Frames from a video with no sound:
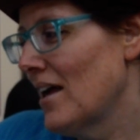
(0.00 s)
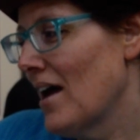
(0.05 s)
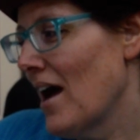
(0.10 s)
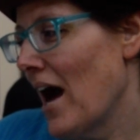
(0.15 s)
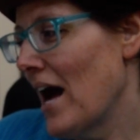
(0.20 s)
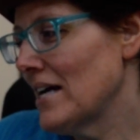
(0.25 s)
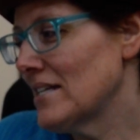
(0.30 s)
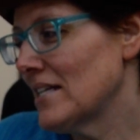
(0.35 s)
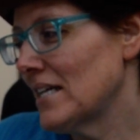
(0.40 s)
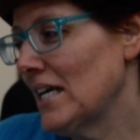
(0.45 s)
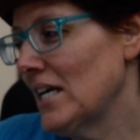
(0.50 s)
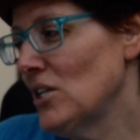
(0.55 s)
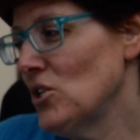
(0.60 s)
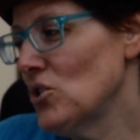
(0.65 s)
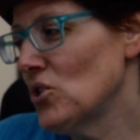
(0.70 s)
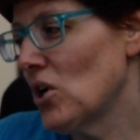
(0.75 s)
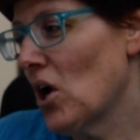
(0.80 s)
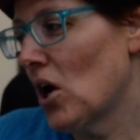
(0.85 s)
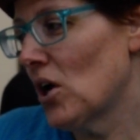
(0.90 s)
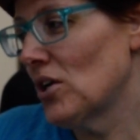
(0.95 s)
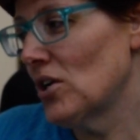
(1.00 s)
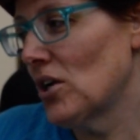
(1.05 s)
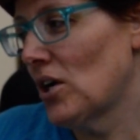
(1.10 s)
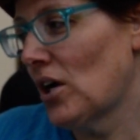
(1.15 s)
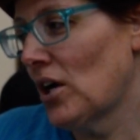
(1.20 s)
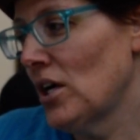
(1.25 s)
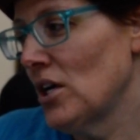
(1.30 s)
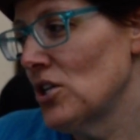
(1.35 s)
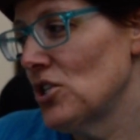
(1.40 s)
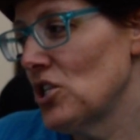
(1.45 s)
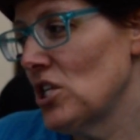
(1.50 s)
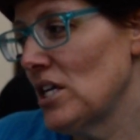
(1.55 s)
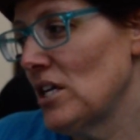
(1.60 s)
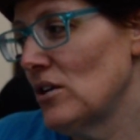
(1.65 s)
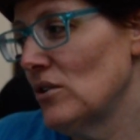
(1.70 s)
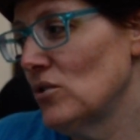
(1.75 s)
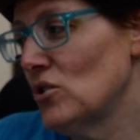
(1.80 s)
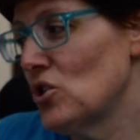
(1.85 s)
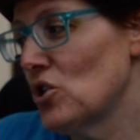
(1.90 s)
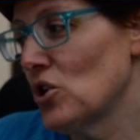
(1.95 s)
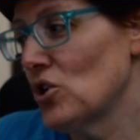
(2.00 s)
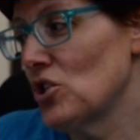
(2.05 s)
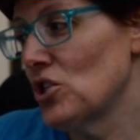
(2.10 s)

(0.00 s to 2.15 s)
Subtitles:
As a kindergartner, she used her